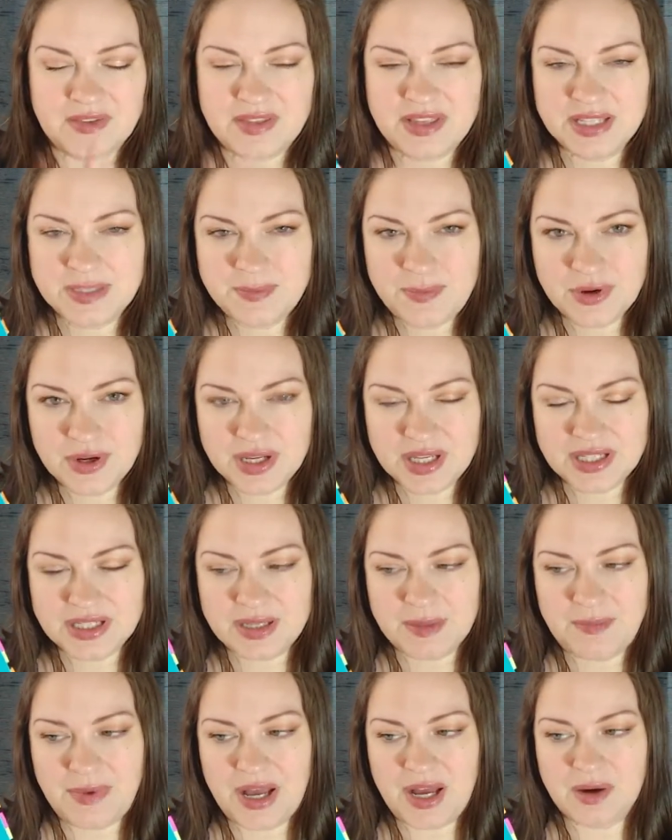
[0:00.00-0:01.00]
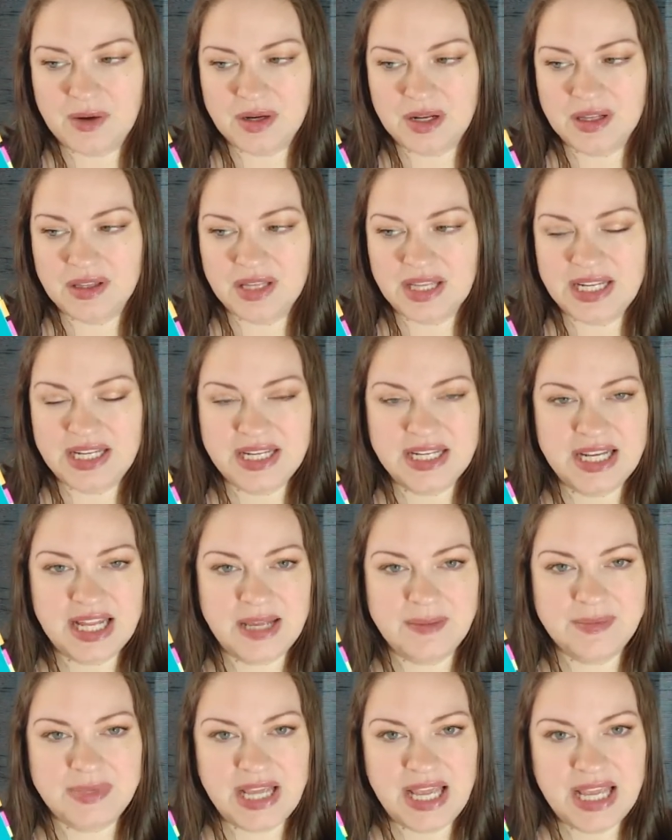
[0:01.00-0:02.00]
this book is about a lady
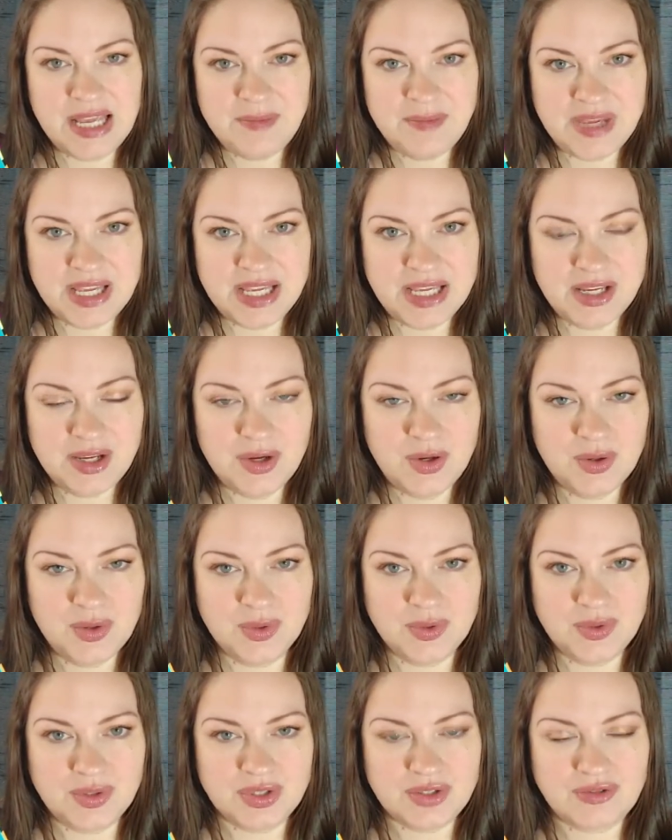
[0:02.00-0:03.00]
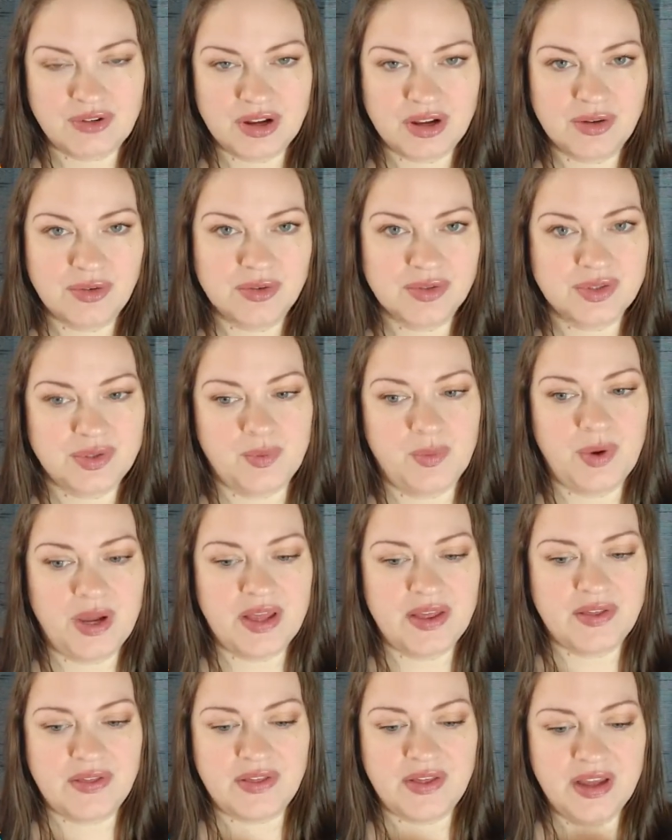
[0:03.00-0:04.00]
named Amy who struggles
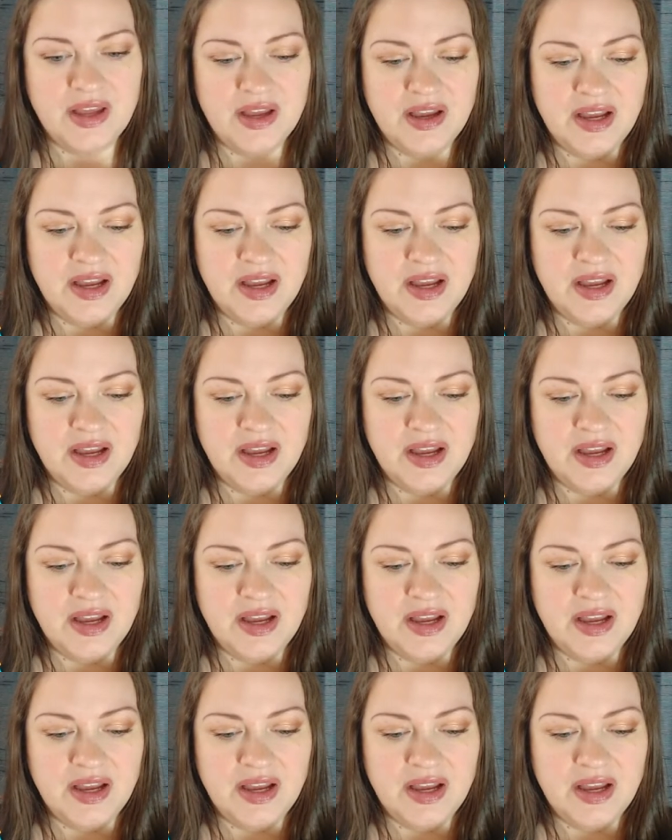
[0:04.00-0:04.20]
with